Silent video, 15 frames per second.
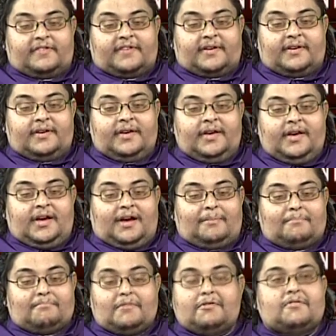a
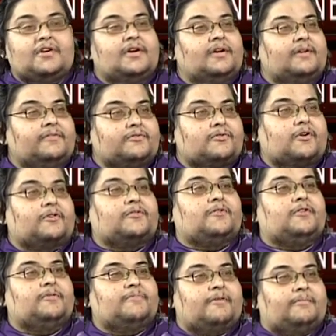myriad of
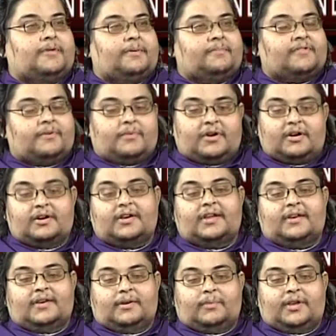structural problems they were
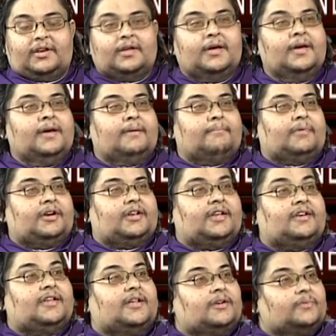contending with, but they
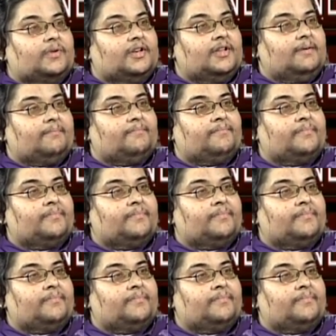dealt with them.